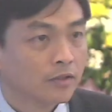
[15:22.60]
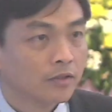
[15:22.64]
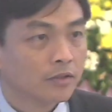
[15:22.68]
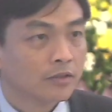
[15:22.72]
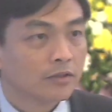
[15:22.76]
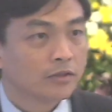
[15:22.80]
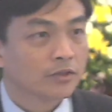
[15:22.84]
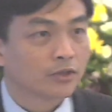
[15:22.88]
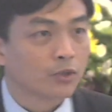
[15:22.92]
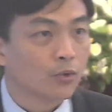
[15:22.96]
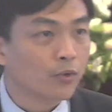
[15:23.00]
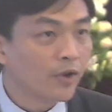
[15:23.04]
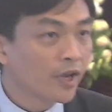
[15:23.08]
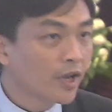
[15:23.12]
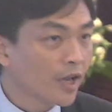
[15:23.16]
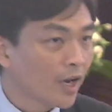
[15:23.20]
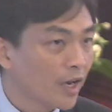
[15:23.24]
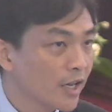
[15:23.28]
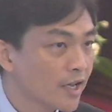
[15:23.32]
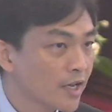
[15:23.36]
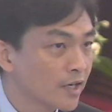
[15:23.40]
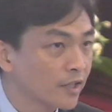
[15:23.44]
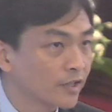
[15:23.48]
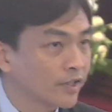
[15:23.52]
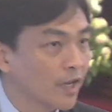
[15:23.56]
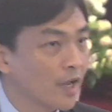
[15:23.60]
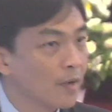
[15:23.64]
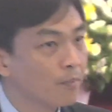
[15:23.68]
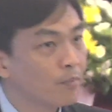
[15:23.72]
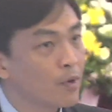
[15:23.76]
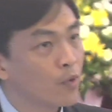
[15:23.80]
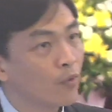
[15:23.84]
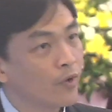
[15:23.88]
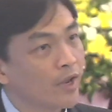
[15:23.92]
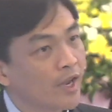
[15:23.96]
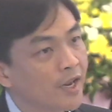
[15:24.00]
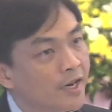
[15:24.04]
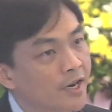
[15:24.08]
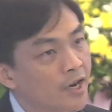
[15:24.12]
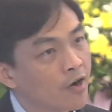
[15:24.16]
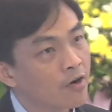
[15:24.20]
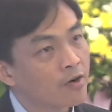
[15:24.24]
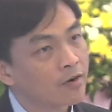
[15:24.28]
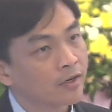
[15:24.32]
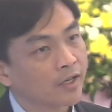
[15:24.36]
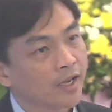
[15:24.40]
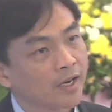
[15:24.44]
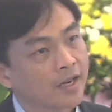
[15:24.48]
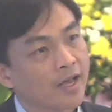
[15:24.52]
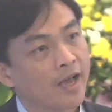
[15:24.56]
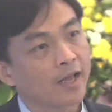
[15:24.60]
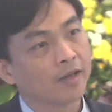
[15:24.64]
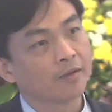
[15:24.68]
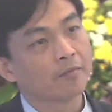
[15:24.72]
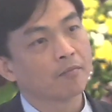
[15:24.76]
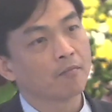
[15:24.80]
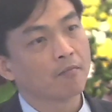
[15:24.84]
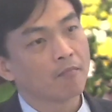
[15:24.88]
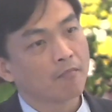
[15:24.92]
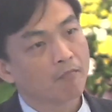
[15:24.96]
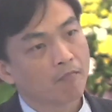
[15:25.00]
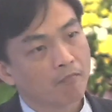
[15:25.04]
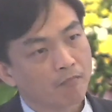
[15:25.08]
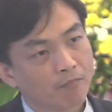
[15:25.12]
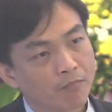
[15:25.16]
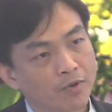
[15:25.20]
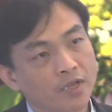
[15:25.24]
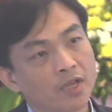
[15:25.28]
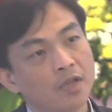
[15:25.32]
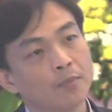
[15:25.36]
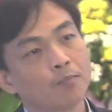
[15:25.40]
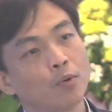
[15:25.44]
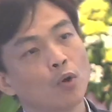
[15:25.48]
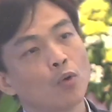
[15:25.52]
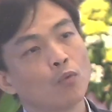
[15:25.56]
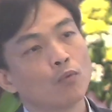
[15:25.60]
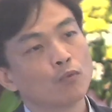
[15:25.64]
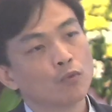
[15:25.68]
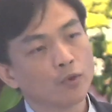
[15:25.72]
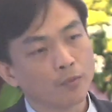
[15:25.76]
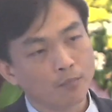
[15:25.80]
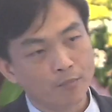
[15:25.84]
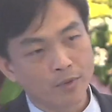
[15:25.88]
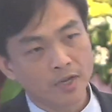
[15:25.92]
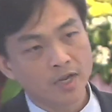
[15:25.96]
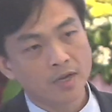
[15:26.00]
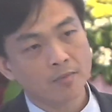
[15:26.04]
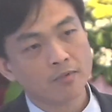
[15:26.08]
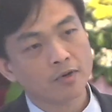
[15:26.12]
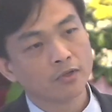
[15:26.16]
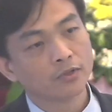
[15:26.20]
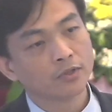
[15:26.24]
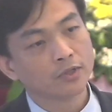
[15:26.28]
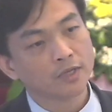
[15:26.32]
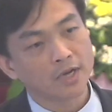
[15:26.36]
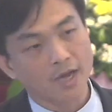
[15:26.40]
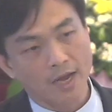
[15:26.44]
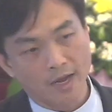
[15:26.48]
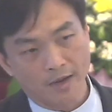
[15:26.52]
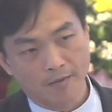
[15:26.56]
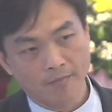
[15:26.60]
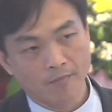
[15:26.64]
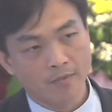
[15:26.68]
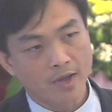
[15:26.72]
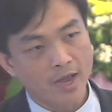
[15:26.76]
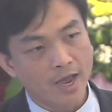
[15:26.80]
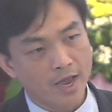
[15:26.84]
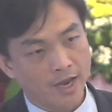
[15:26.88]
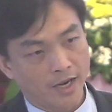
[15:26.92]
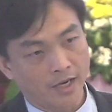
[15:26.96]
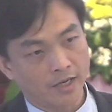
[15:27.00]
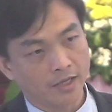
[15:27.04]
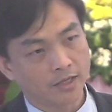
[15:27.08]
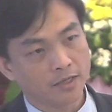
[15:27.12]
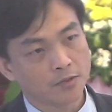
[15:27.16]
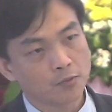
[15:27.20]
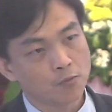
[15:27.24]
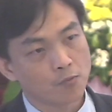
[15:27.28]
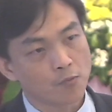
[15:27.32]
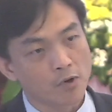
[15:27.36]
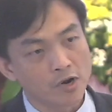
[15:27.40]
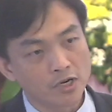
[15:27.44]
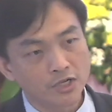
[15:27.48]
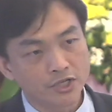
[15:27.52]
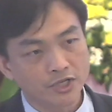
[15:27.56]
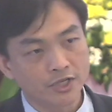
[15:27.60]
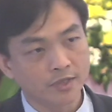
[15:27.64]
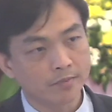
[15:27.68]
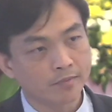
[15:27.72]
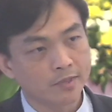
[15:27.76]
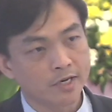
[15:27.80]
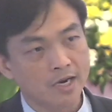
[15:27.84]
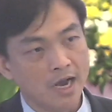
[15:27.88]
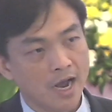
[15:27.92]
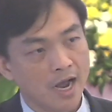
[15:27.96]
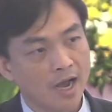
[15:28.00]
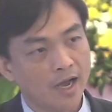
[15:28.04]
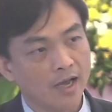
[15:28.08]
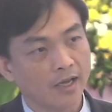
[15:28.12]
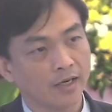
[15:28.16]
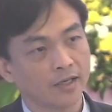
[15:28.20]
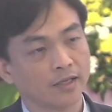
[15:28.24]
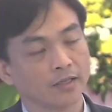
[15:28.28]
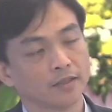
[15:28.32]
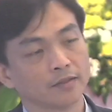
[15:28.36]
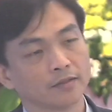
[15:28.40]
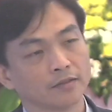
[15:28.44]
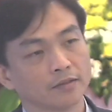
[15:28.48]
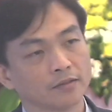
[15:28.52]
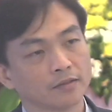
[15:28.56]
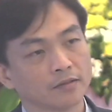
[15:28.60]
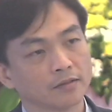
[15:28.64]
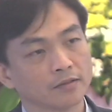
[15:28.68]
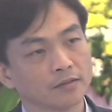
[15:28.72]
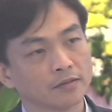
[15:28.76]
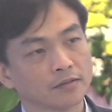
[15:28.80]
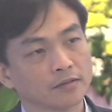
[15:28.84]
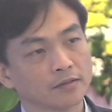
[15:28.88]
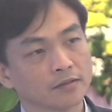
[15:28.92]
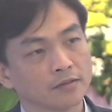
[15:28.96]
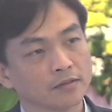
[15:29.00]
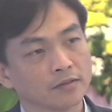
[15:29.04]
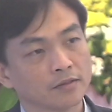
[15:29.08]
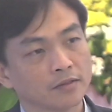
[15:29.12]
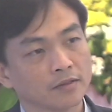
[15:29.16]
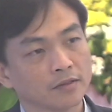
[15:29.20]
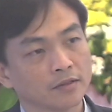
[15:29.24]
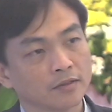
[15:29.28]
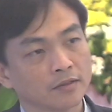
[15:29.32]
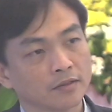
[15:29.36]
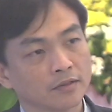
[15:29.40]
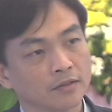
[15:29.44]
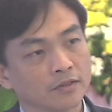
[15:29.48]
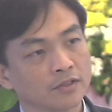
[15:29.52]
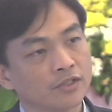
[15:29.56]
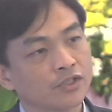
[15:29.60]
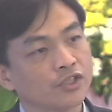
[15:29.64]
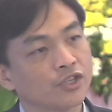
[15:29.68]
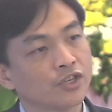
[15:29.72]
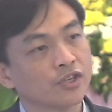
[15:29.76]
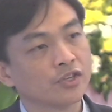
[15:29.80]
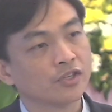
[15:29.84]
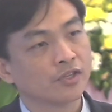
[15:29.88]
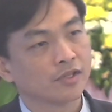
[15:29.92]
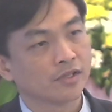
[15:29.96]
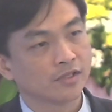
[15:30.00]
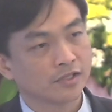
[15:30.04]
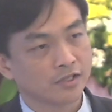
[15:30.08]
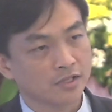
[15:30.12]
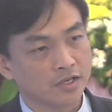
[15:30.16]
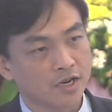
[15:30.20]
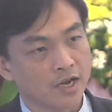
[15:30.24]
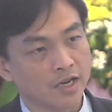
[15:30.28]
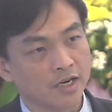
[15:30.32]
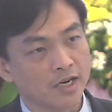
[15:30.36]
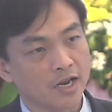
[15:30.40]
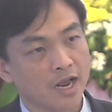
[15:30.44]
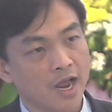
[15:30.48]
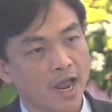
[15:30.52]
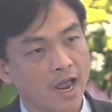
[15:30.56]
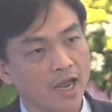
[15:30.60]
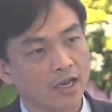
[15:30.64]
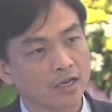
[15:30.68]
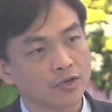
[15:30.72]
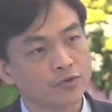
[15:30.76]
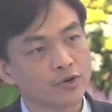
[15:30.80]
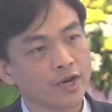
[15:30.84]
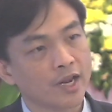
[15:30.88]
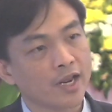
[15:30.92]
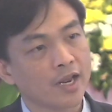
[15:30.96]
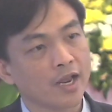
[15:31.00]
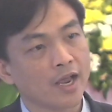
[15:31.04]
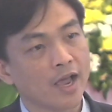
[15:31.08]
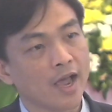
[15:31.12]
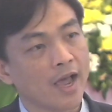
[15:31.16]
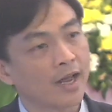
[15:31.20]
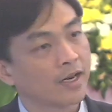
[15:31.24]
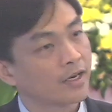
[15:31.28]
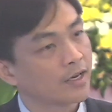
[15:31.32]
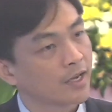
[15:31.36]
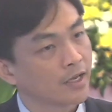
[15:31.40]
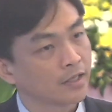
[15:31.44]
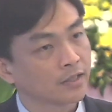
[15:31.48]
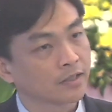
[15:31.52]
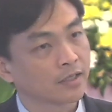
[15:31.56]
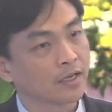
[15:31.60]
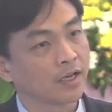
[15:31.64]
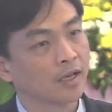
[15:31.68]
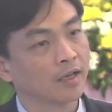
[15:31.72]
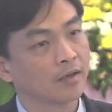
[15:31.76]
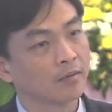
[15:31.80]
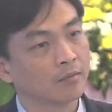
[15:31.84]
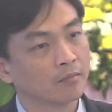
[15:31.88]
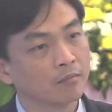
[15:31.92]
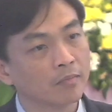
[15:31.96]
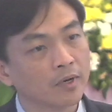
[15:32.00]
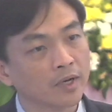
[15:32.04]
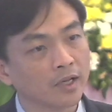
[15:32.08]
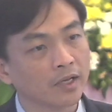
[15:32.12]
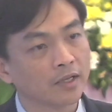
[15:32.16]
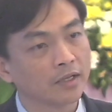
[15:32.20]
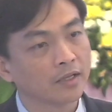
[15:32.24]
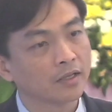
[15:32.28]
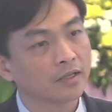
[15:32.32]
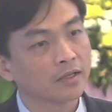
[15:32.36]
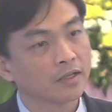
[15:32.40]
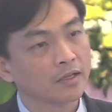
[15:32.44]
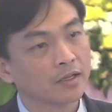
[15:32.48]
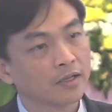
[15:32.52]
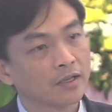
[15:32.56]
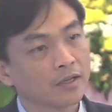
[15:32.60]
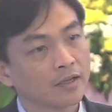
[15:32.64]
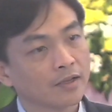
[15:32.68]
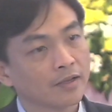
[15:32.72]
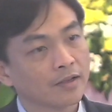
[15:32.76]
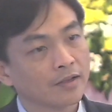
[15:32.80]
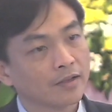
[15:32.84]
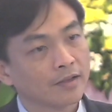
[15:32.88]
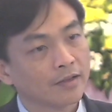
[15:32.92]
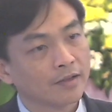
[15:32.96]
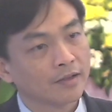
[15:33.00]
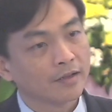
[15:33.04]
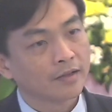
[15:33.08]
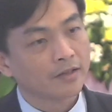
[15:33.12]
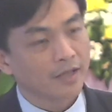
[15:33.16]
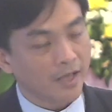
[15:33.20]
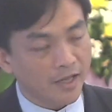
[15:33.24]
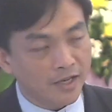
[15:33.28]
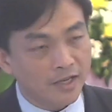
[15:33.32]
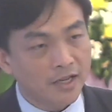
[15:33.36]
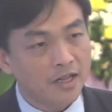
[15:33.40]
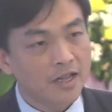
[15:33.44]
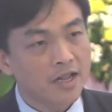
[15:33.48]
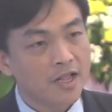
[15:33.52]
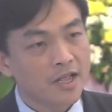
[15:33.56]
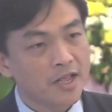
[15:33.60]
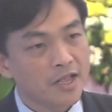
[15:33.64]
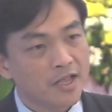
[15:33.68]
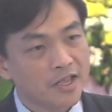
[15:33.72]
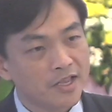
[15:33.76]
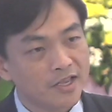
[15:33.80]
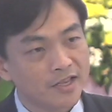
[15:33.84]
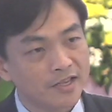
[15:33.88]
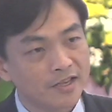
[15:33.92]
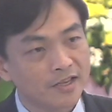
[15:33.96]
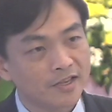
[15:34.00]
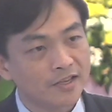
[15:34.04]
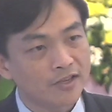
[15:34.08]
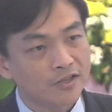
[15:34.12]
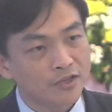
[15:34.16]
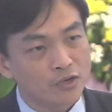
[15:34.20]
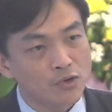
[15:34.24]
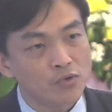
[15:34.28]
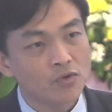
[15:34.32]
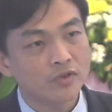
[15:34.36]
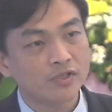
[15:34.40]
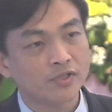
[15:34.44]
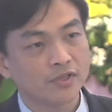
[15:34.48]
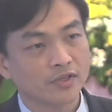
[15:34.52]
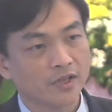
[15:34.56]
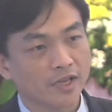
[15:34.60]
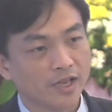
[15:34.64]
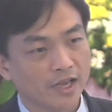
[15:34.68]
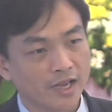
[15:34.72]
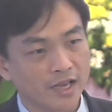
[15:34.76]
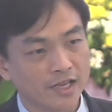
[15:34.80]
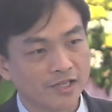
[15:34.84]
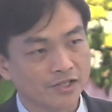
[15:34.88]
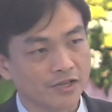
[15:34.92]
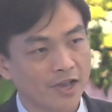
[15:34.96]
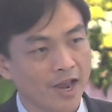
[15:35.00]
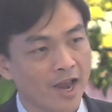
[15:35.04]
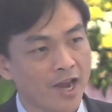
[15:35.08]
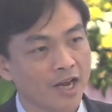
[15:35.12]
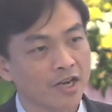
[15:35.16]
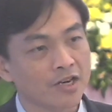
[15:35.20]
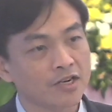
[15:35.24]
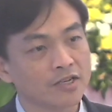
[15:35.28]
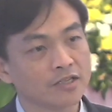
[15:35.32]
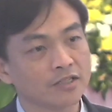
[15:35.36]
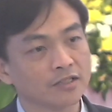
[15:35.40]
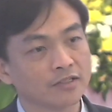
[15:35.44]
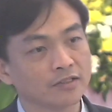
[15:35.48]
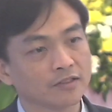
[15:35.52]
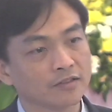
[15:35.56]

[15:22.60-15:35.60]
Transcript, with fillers: So he cleared the temple in order that people would be able to come and worship God. Jesus got angry at that time, but then he used his anger